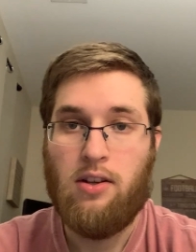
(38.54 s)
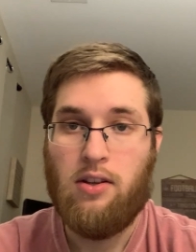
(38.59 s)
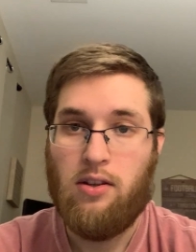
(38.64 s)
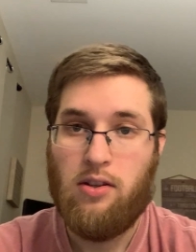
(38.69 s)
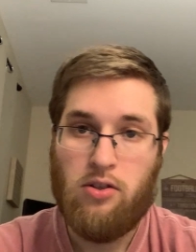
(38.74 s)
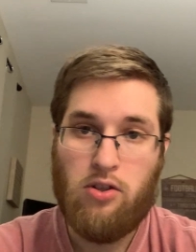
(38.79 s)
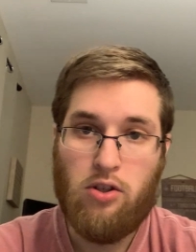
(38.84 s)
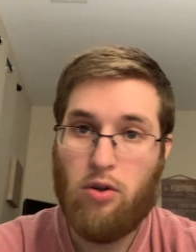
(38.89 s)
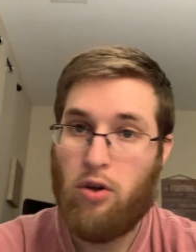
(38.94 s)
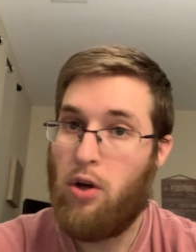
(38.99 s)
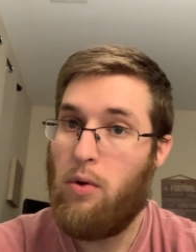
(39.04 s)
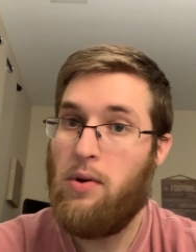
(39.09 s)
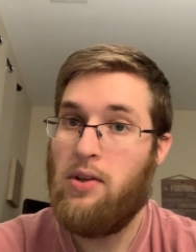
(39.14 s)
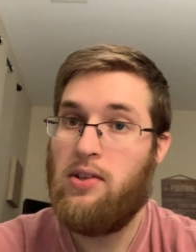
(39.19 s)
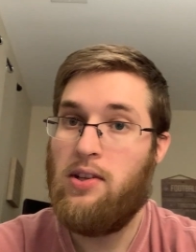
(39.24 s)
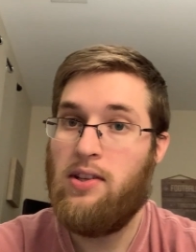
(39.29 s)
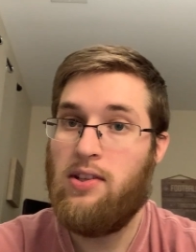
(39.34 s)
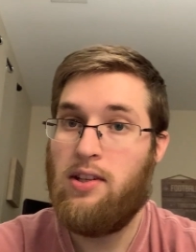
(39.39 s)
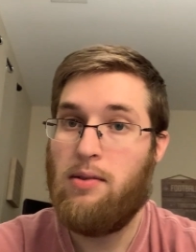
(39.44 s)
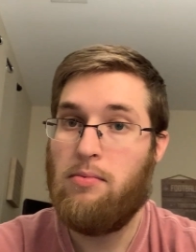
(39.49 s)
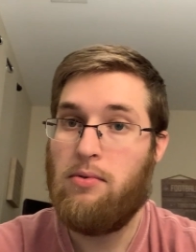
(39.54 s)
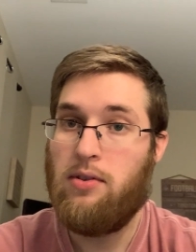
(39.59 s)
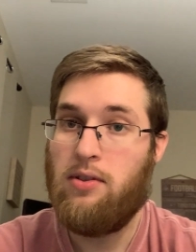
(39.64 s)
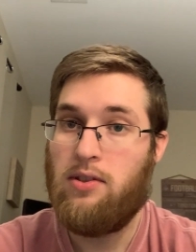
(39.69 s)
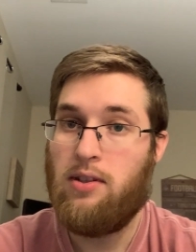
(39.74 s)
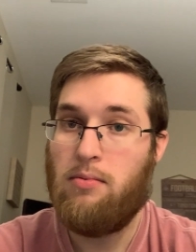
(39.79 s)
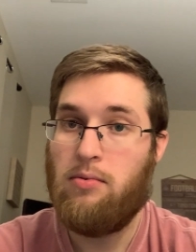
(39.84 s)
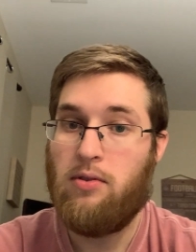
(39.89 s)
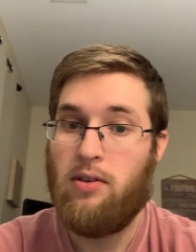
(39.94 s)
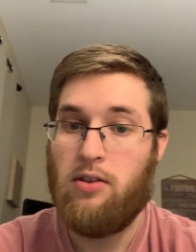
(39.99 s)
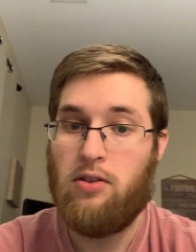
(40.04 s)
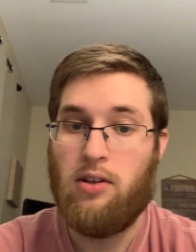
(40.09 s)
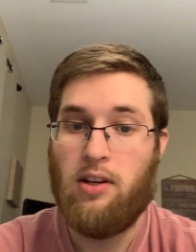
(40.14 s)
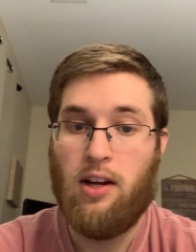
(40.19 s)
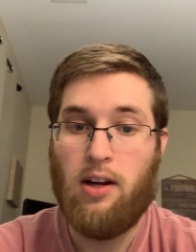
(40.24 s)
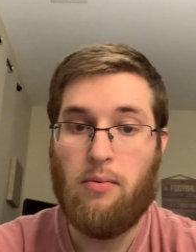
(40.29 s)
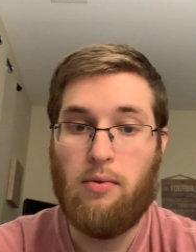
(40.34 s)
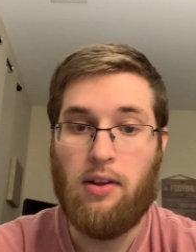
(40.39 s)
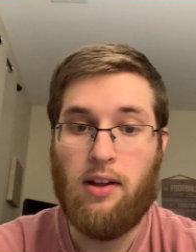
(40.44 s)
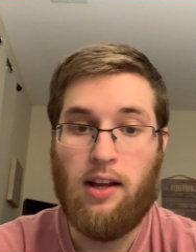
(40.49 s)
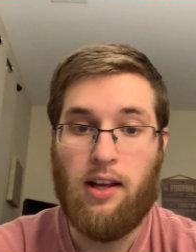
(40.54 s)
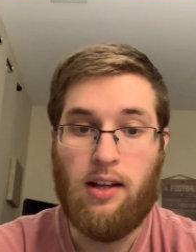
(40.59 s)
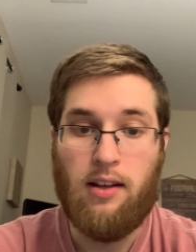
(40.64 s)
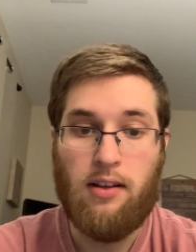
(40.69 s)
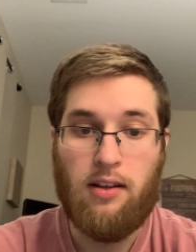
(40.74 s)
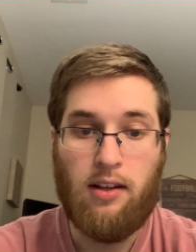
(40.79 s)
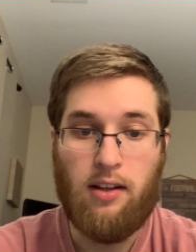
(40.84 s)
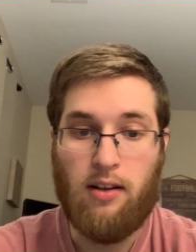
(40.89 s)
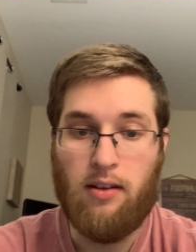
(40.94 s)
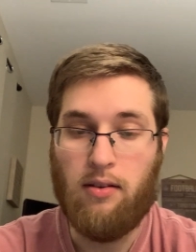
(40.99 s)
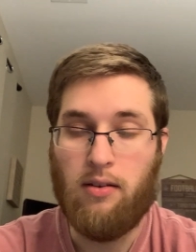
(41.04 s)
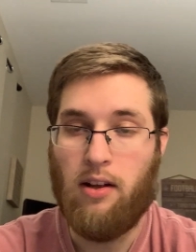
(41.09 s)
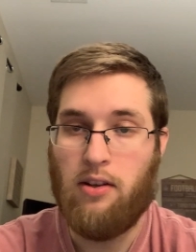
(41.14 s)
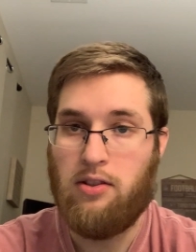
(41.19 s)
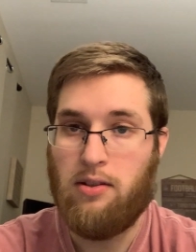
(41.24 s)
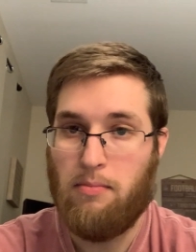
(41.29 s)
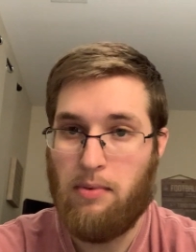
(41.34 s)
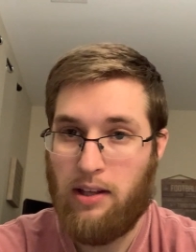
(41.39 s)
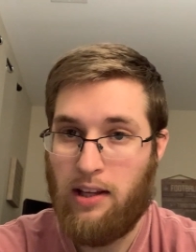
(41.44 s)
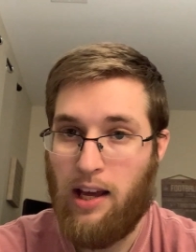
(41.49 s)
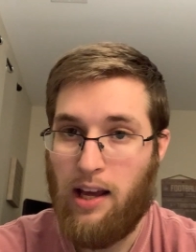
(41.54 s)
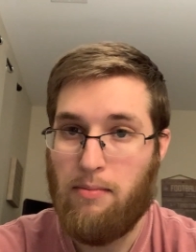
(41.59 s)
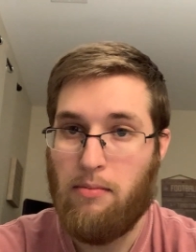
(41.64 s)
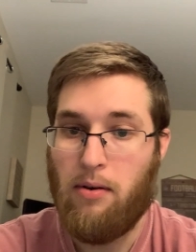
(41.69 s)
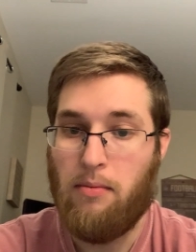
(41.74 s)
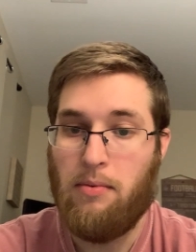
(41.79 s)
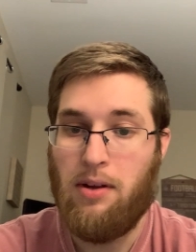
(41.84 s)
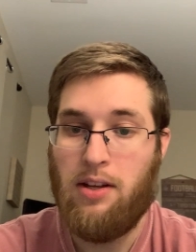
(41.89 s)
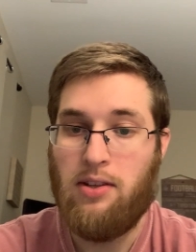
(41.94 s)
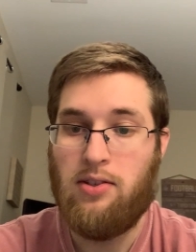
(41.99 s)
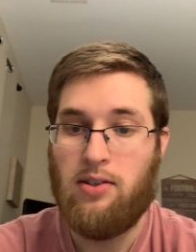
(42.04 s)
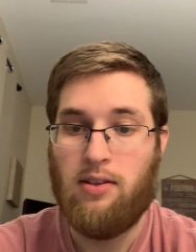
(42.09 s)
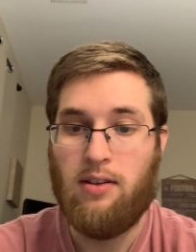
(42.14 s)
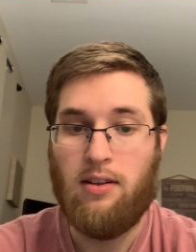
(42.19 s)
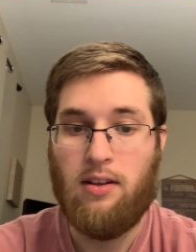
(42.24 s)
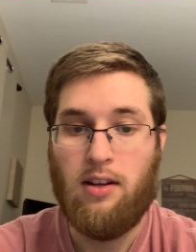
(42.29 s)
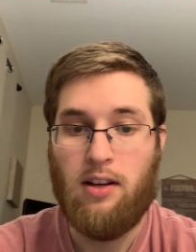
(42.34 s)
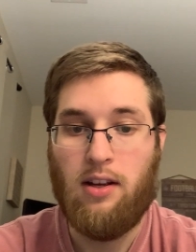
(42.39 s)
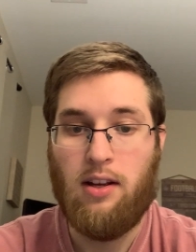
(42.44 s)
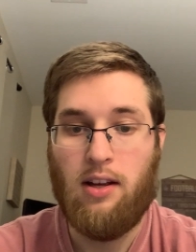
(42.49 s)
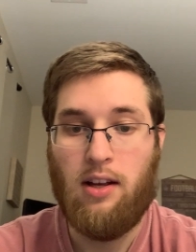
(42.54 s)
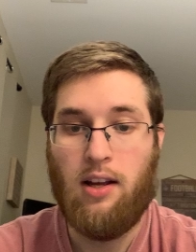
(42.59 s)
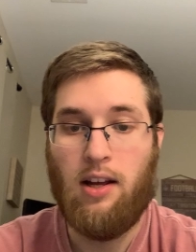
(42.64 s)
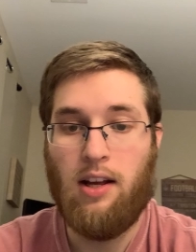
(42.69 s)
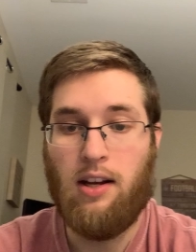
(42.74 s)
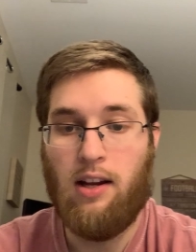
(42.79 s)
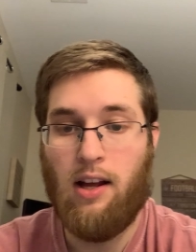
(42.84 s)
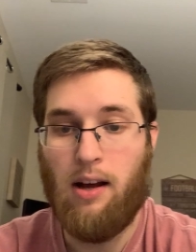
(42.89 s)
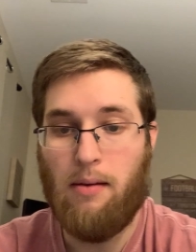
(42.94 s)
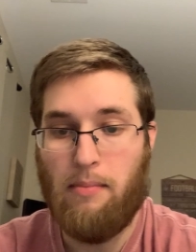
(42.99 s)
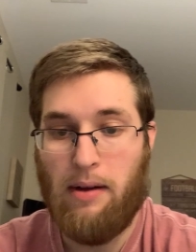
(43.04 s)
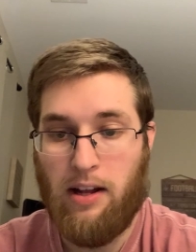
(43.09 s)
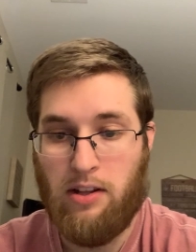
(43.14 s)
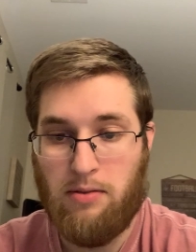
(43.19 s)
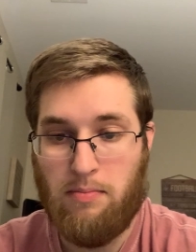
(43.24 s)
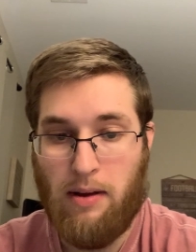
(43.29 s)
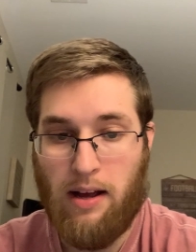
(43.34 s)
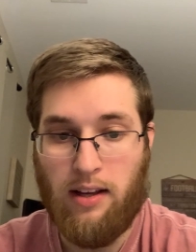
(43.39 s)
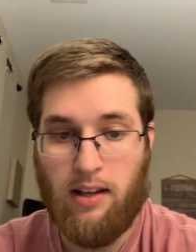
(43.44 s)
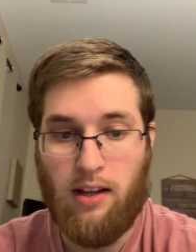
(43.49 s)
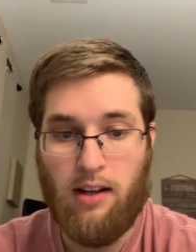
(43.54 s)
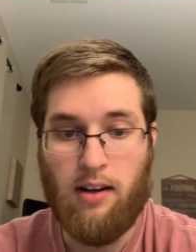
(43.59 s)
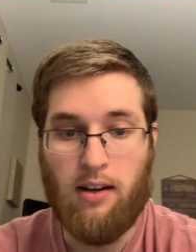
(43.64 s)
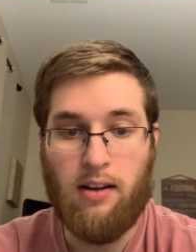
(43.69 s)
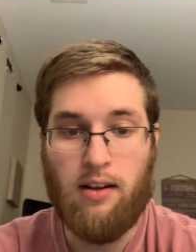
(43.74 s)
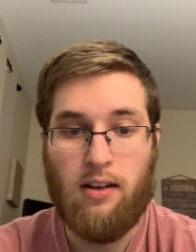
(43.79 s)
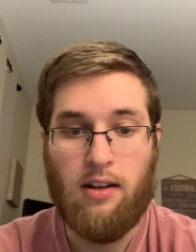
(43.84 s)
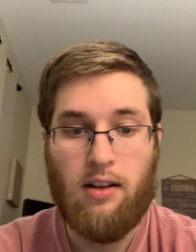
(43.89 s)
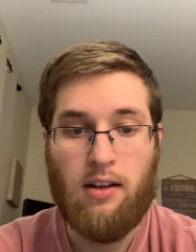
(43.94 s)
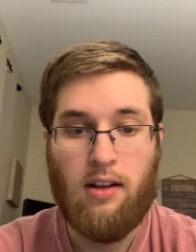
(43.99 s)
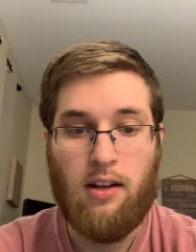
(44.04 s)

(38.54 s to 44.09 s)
So could we see some situation here where they, lost a big game, Ole Miss, and now bounce back here?